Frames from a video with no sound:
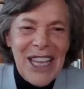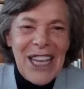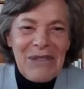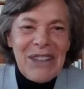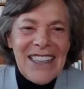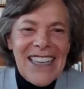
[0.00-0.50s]

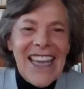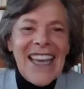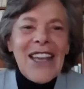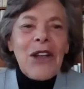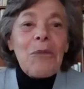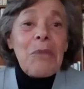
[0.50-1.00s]
play me, yeah.
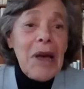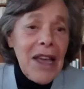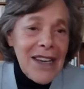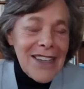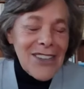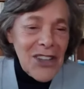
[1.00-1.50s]

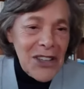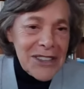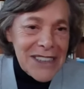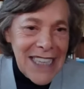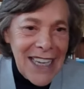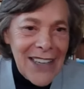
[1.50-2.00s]
But it
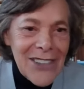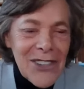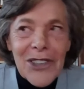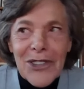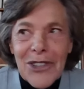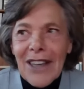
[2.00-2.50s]
turns out,
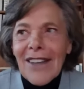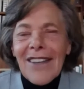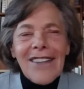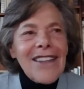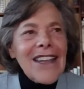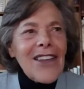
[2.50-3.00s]
so
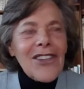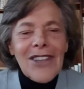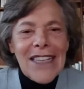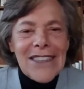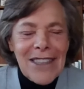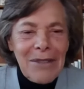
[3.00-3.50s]
the other
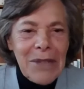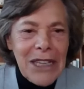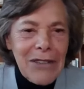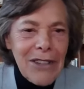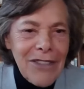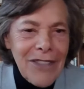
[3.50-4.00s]
day somebody
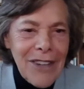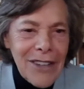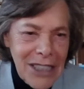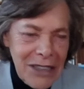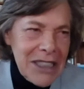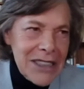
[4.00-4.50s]
referred
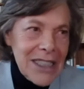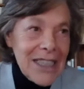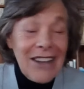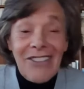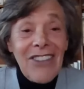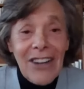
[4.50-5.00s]
to it as
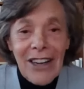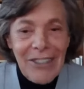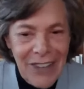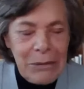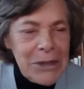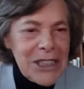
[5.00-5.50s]
a very
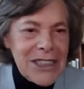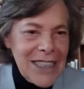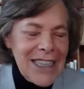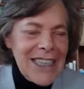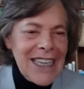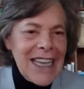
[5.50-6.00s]
famous
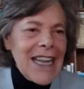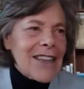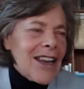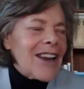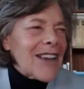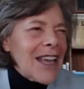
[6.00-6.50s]
study, and I
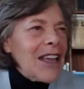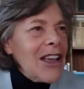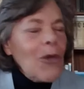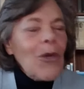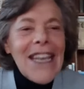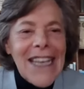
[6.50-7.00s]
thought, okay,
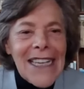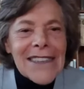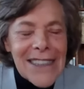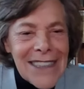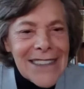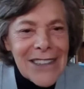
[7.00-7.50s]
well, I guess
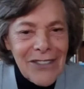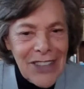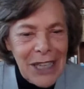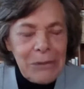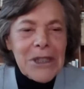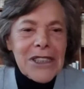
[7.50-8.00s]
it is a
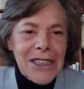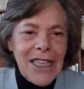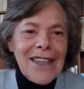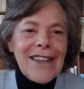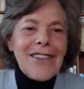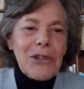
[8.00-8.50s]
famous
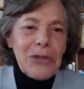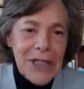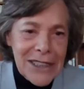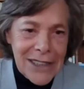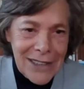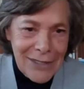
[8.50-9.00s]
study, and the
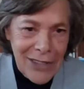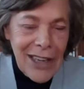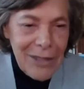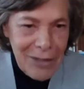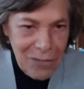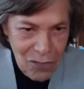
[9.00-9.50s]
reason
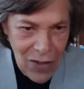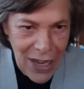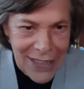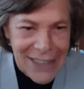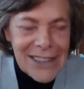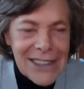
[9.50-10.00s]

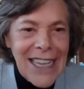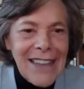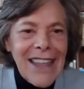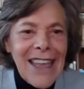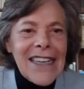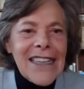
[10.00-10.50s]
I can say
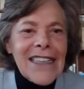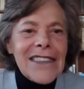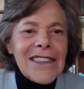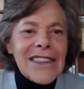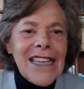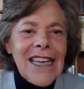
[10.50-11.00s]
that
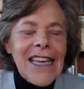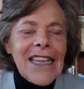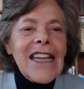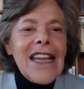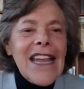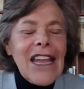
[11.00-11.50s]
is that
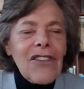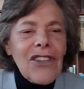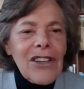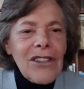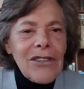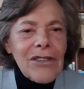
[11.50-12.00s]
if
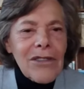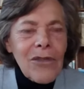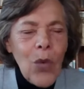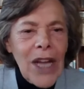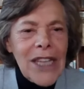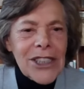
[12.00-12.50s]
you
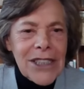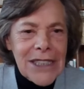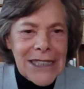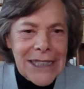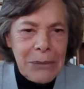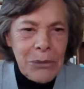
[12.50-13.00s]
watch The
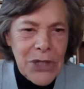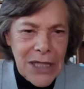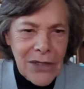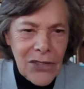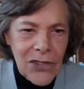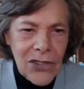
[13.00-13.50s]

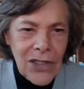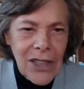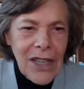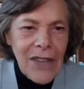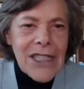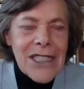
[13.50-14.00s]

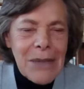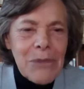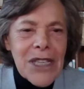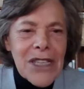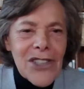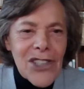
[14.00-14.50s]

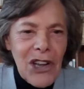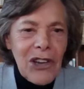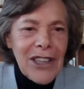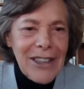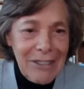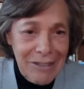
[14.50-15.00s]
Simpsons go
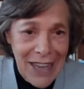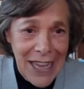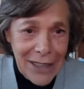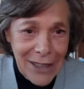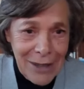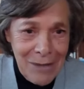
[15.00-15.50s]
to
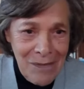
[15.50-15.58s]
Havana.